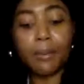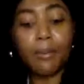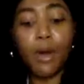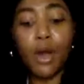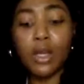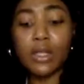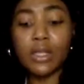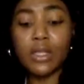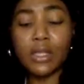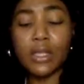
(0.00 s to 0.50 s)

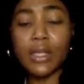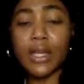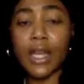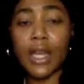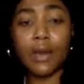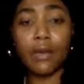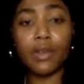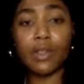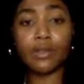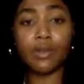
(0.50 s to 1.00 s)
Mars is in
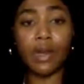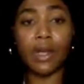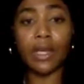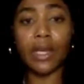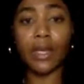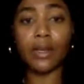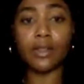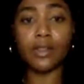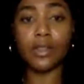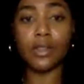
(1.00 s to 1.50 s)
Aries right
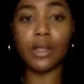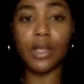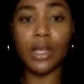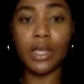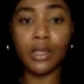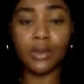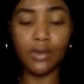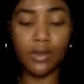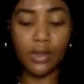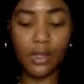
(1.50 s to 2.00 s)
now until the
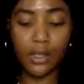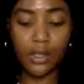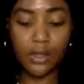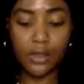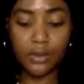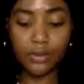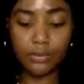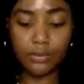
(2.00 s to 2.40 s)
end of the year.